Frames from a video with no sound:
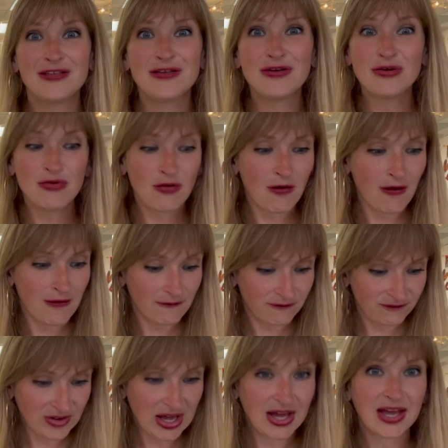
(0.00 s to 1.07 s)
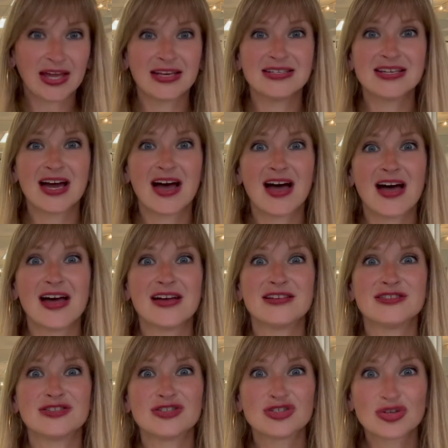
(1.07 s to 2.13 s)
you find a
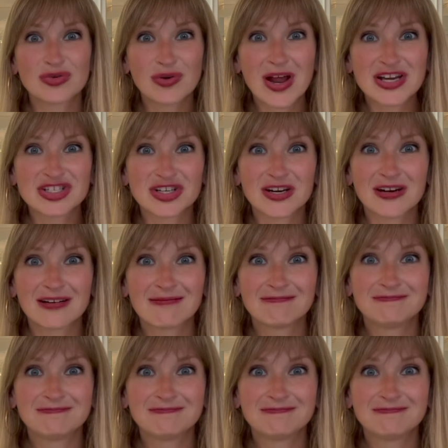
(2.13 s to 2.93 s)
treasure.